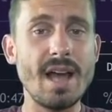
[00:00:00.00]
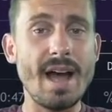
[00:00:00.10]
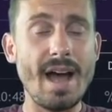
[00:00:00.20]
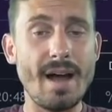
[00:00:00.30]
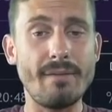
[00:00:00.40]

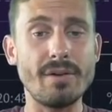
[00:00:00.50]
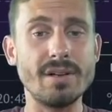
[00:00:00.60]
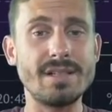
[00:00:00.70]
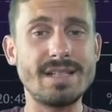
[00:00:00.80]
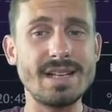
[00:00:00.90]
have
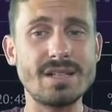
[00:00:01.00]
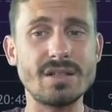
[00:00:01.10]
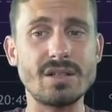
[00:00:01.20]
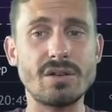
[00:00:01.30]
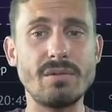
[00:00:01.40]
a
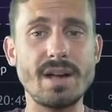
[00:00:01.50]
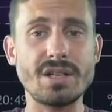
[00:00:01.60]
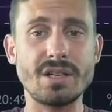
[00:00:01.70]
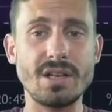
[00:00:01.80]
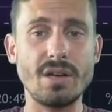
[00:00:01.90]
decent
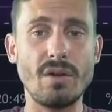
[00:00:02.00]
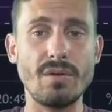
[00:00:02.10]
correction here